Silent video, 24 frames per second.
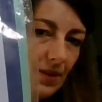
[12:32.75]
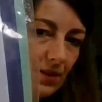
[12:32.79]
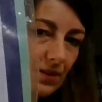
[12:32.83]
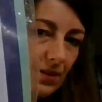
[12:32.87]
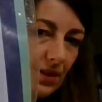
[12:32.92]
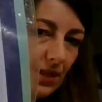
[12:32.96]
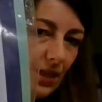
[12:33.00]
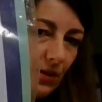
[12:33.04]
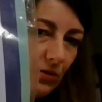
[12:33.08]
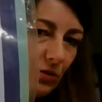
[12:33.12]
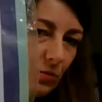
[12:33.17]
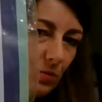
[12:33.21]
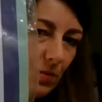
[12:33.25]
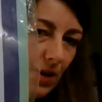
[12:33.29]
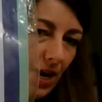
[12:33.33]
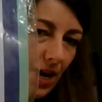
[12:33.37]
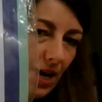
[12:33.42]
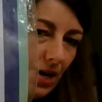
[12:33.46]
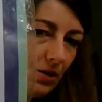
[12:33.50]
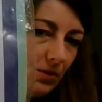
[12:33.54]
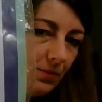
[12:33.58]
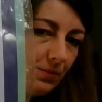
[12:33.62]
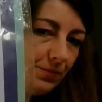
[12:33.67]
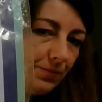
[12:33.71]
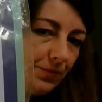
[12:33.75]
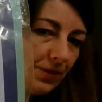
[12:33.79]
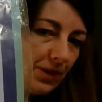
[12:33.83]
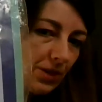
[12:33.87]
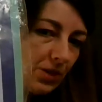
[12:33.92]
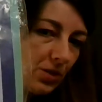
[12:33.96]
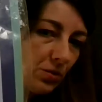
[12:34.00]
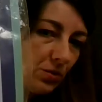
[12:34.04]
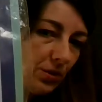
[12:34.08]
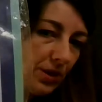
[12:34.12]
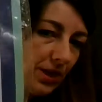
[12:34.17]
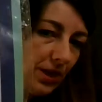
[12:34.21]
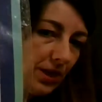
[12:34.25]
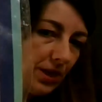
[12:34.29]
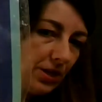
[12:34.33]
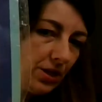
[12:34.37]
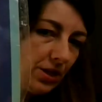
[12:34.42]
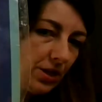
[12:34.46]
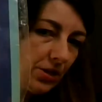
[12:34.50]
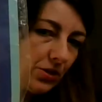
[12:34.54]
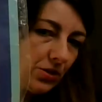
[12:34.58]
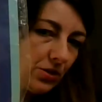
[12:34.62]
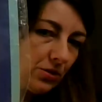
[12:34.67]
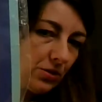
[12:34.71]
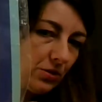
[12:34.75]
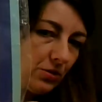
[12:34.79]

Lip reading: Delft's Blauw. It's really got a